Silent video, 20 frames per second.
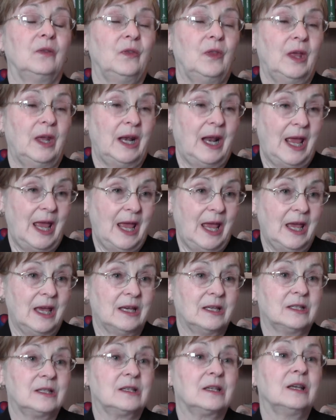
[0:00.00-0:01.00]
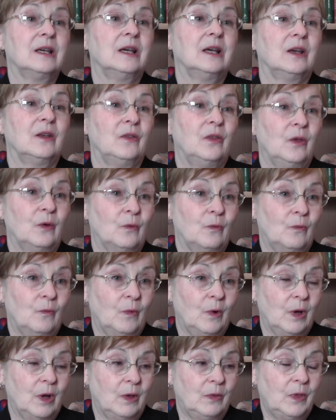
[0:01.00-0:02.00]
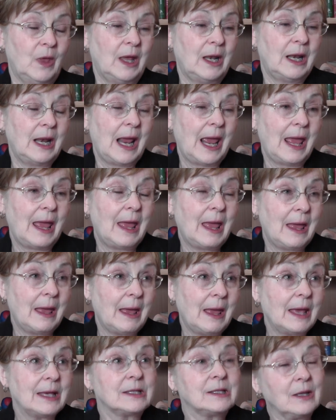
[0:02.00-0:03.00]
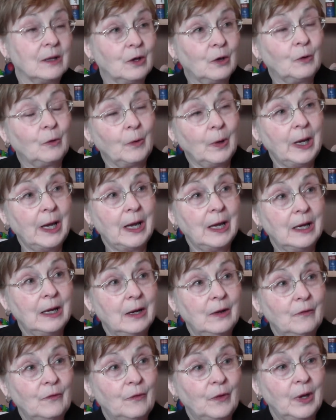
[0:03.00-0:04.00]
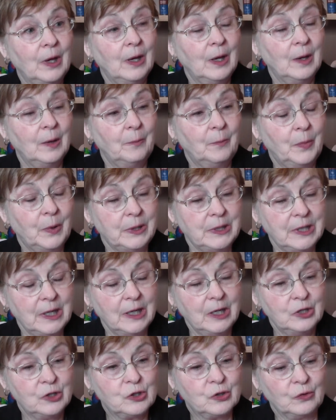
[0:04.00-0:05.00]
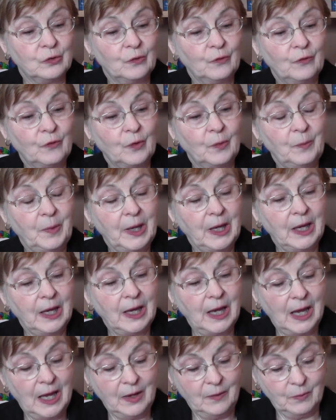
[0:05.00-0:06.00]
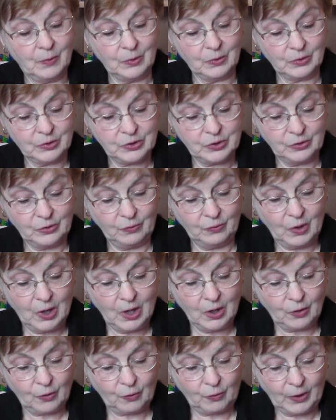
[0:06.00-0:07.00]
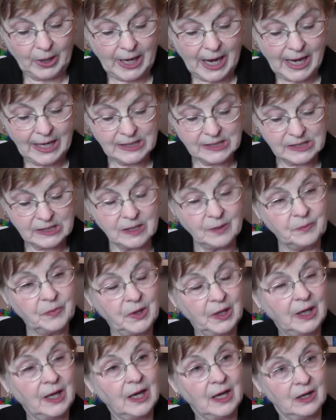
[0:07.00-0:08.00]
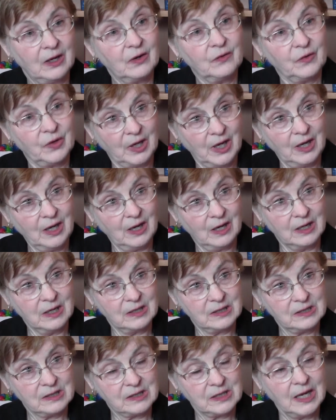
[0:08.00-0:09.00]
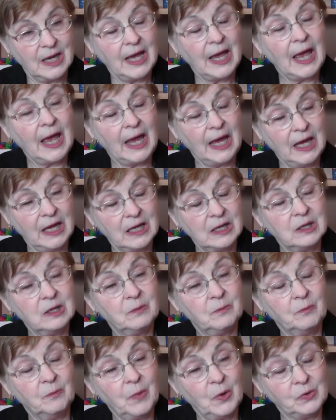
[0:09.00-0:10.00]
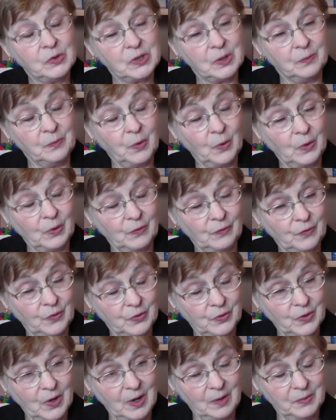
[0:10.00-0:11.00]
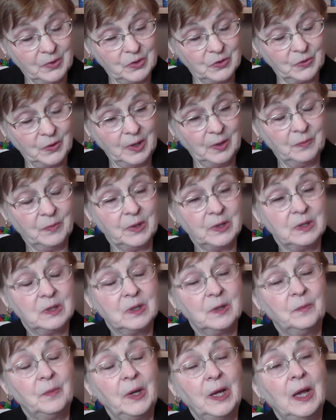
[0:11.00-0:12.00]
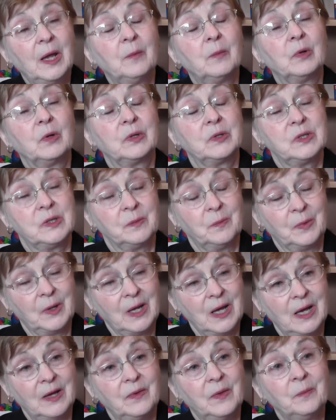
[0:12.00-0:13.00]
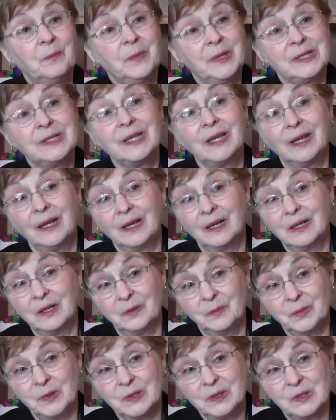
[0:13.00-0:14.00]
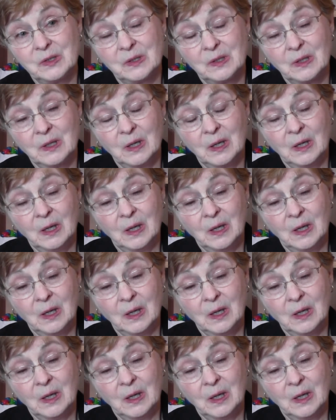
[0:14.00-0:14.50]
that has the creative potential for being able to create something out of chaos, and most important for trauma treatment, to be able to supply the missing elements.